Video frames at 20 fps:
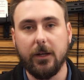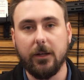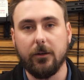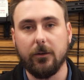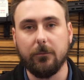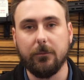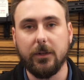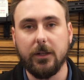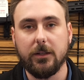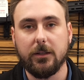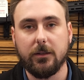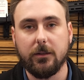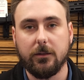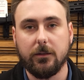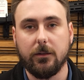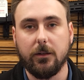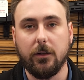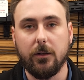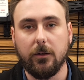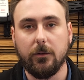hit or miss.
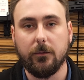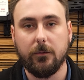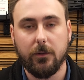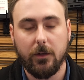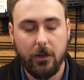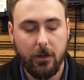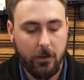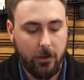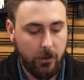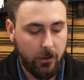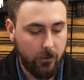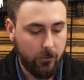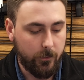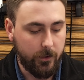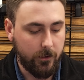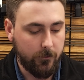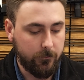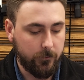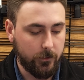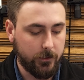So
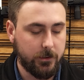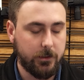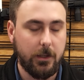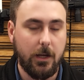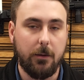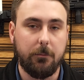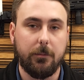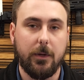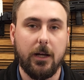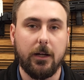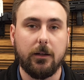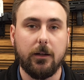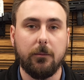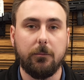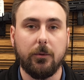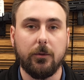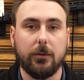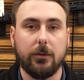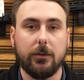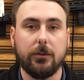we are fully stocked back
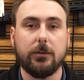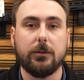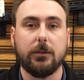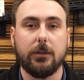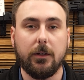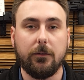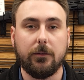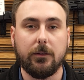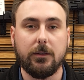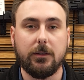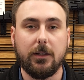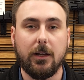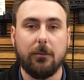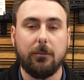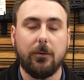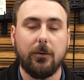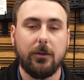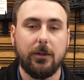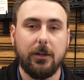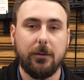up on those, so definitely
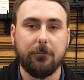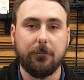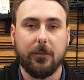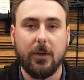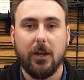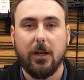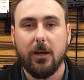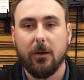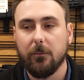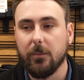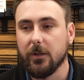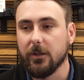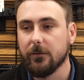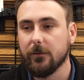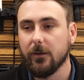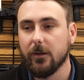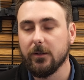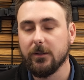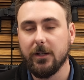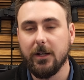stop on in. But as
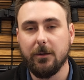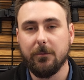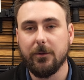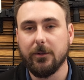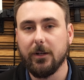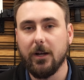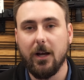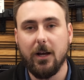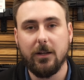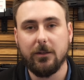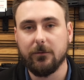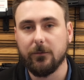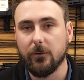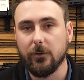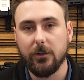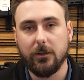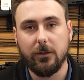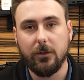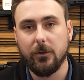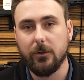far as ammo, guys,
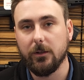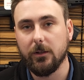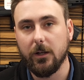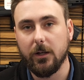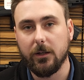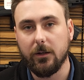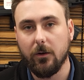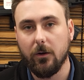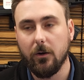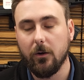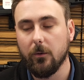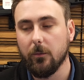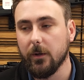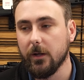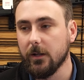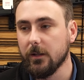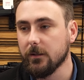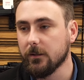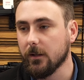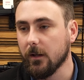fully loaded like
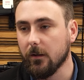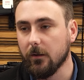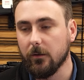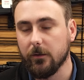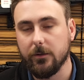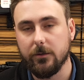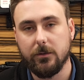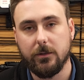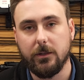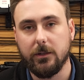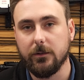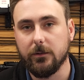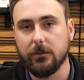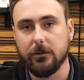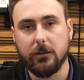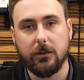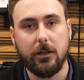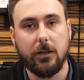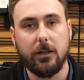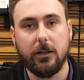always, got all your
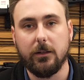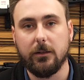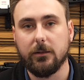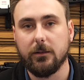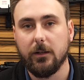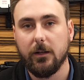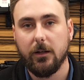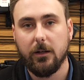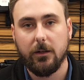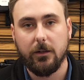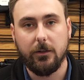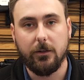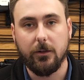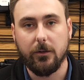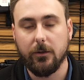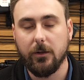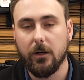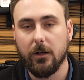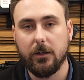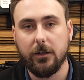seals, leads, you
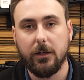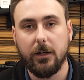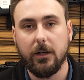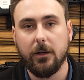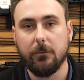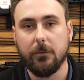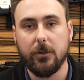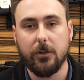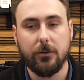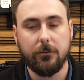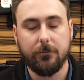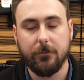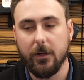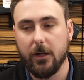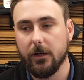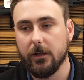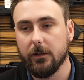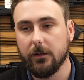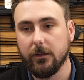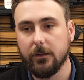know, hunting ammo,
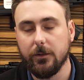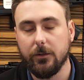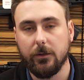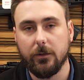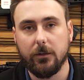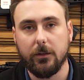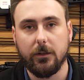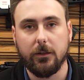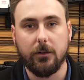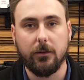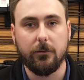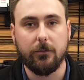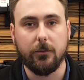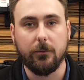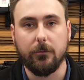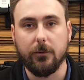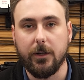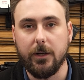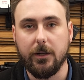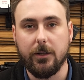anything you can think of
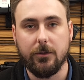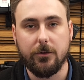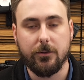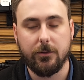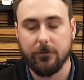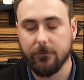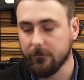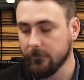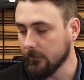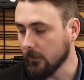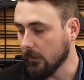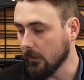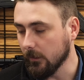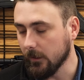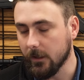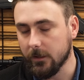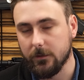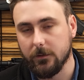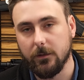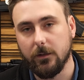from range, all
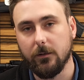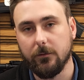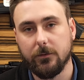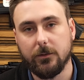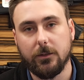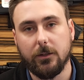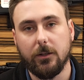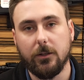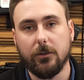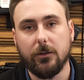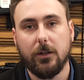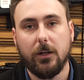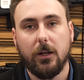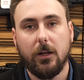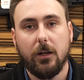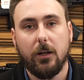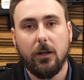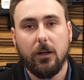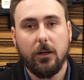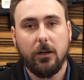that stuff. So
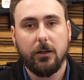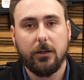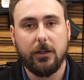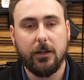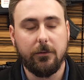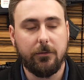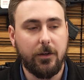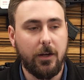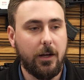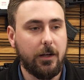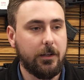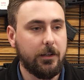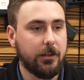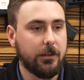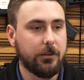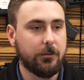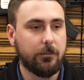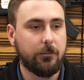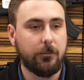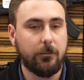gift
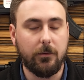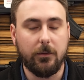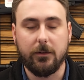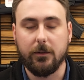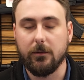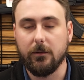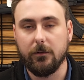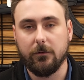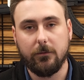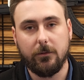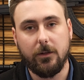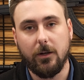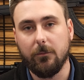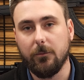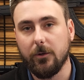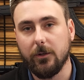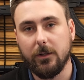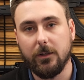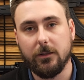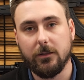ideas,
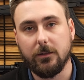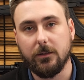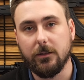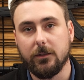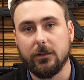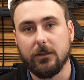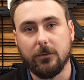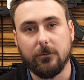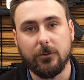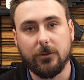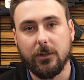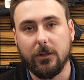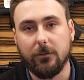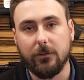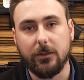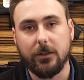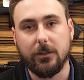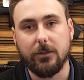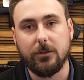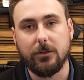come on in and us and we'll
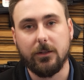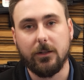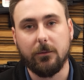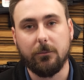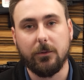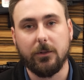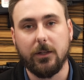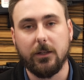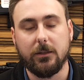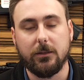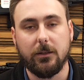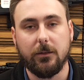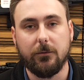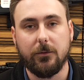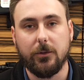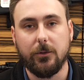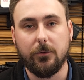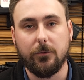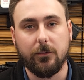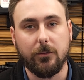definitely get you set up on that stuff
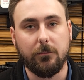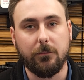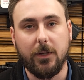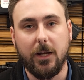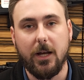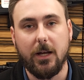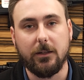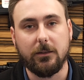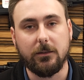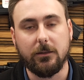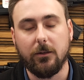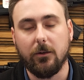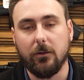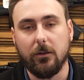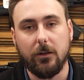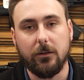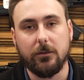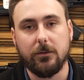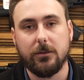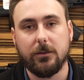too from bags and
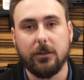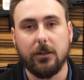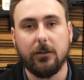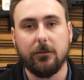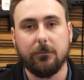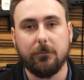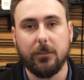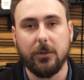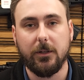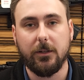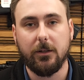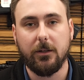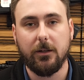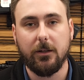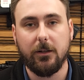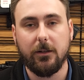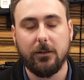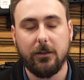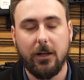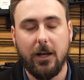all other stuff. But
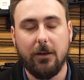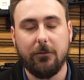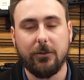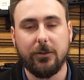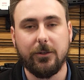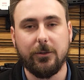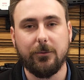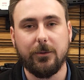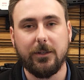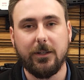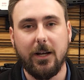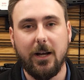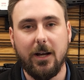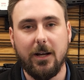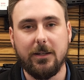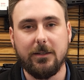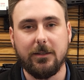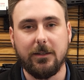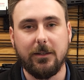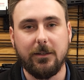uh, have a good one
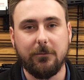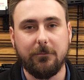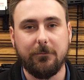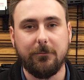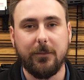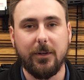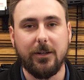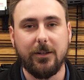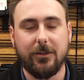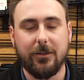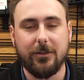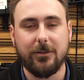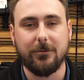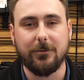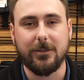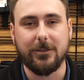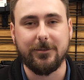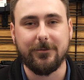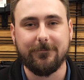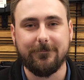guys and Merry
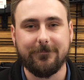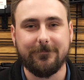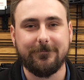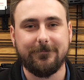Christmas.